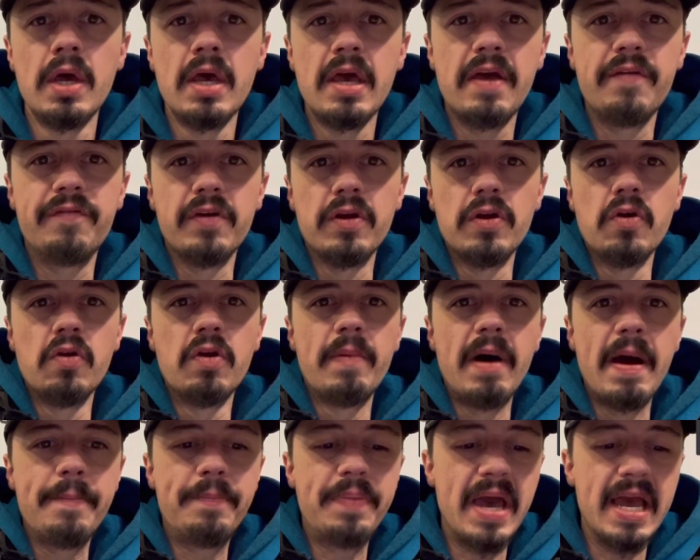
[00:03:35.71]
If you're new to
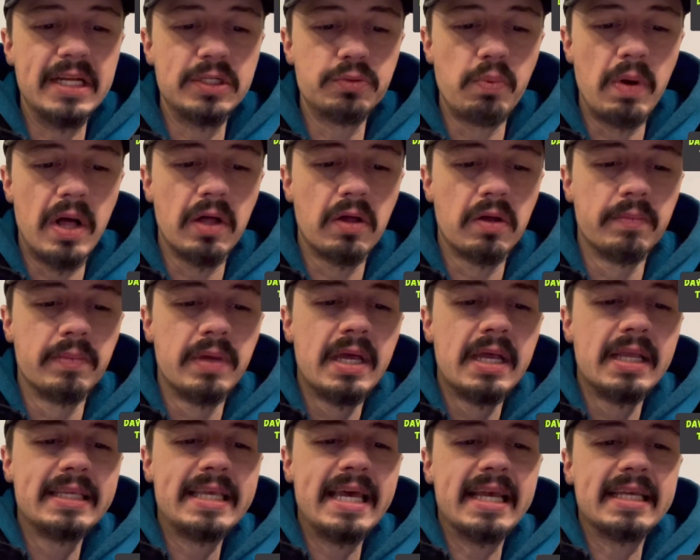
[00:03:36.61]
my page, welcome.
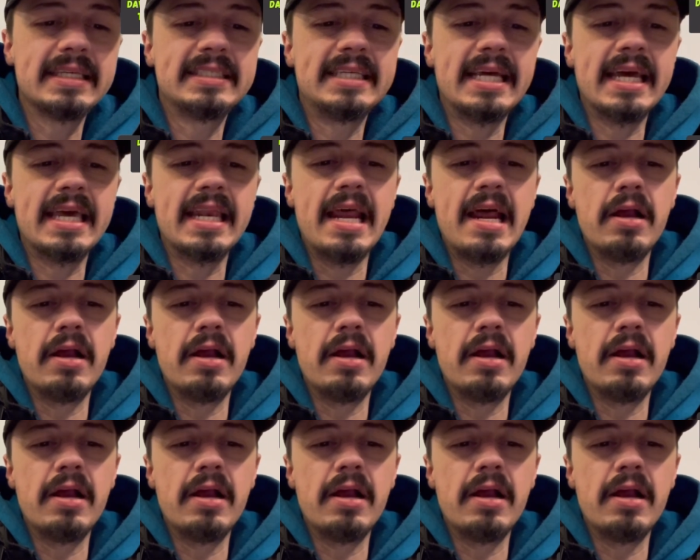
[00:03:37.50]
Take a second